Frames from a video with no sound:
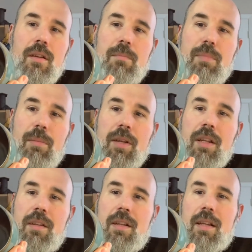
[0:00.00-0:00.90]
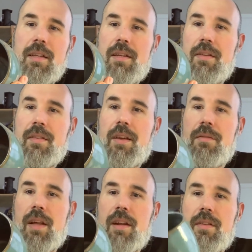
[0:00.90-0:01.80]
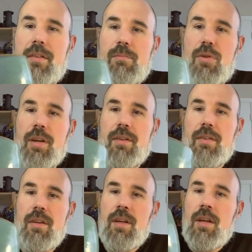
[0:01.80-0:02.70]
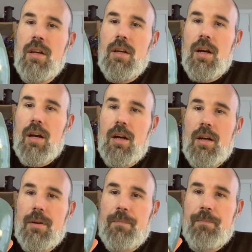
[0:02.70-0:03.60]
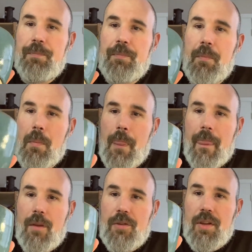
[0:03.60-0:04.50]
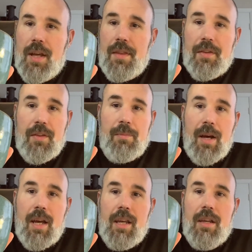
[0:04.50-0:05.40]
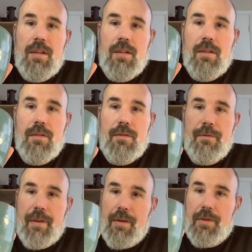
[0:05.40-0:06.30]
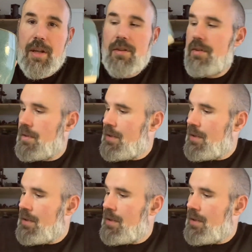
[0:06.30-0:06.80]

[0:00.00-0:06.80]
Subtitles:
Probably need to clean the inside of that at some point. So yeah, this is my favorite.